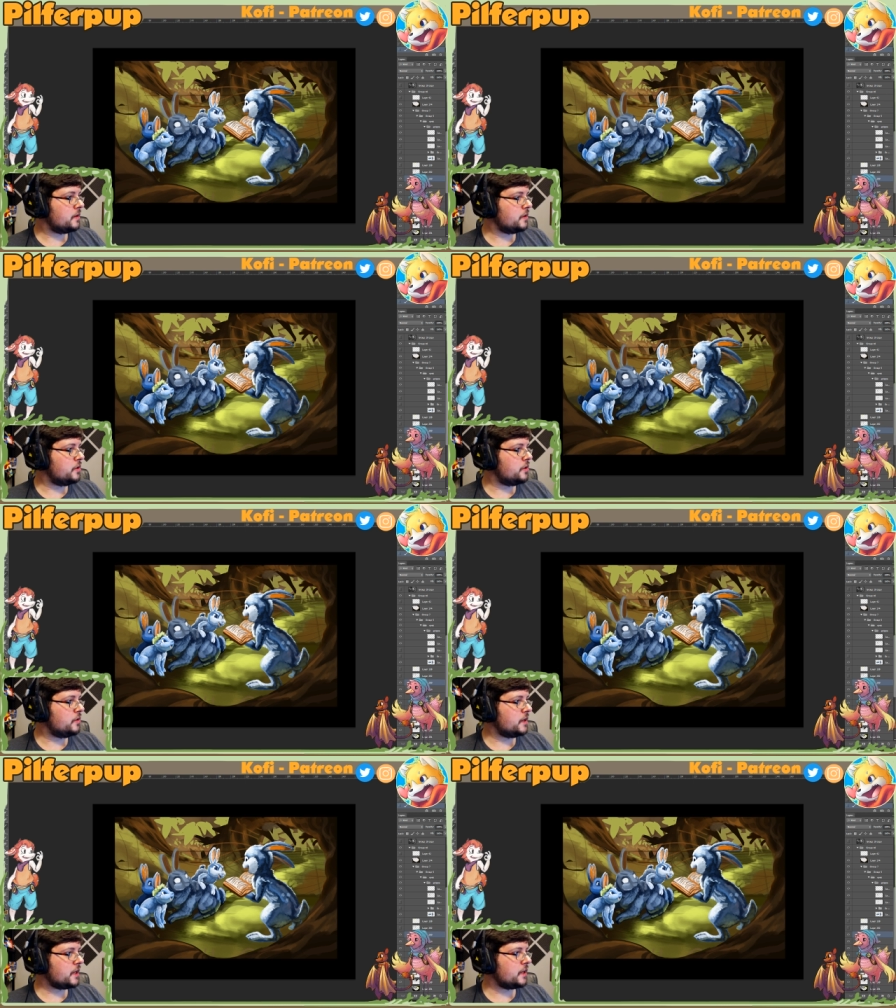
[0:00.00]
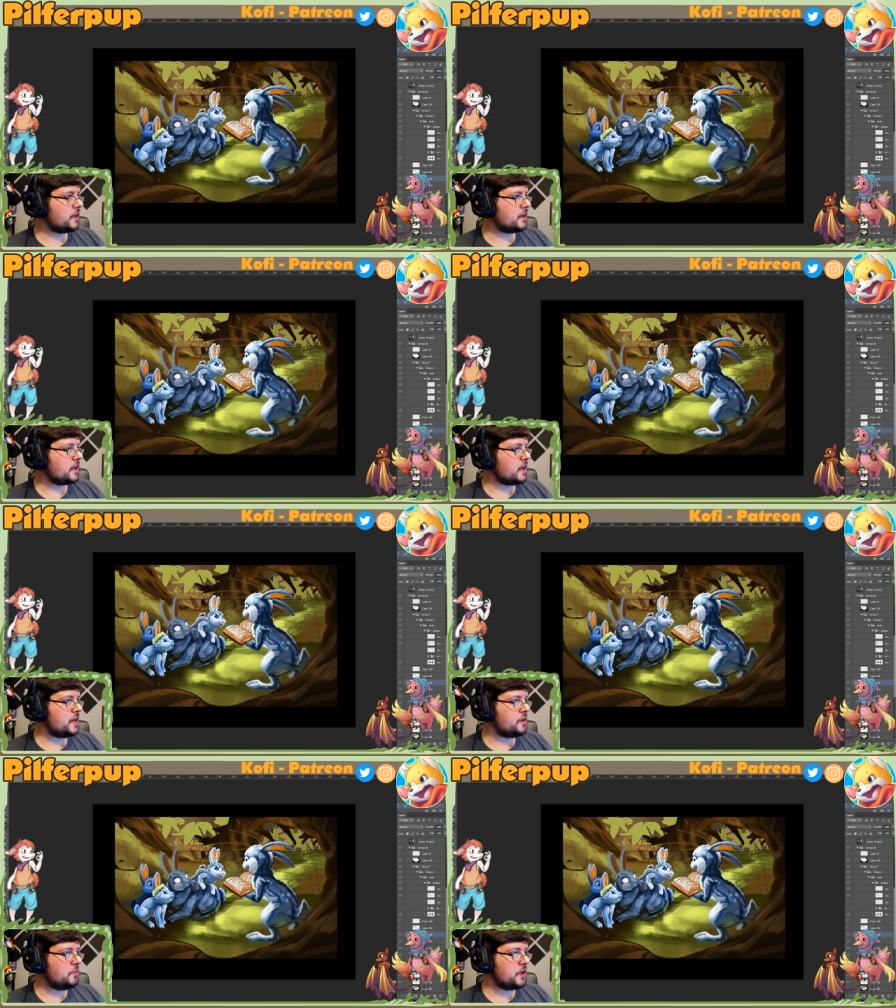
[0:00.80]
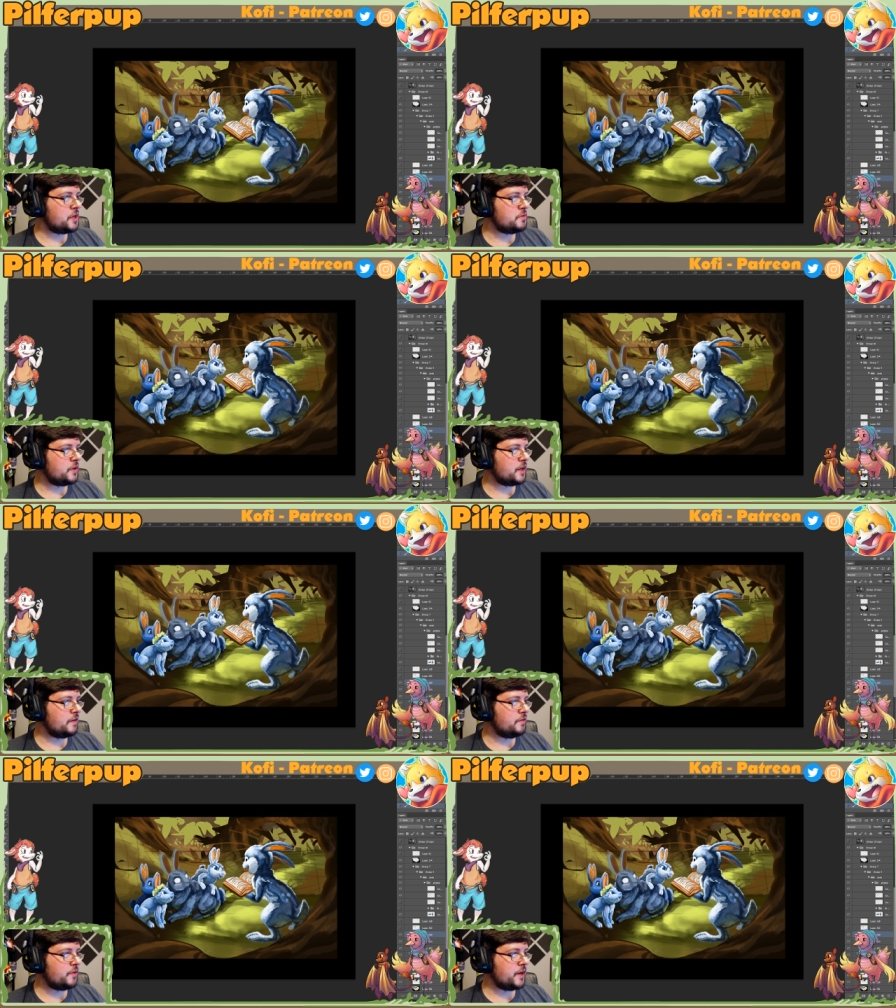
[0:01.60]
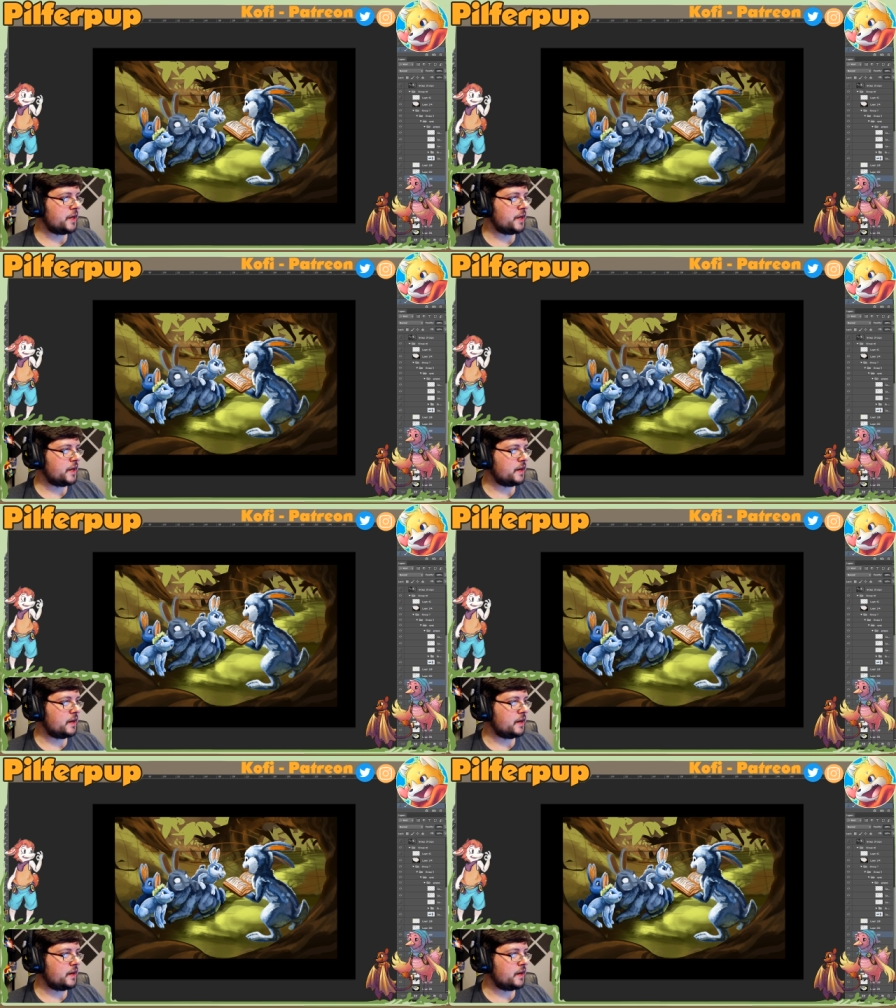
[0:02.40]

You know, I kind of want to do a giveaway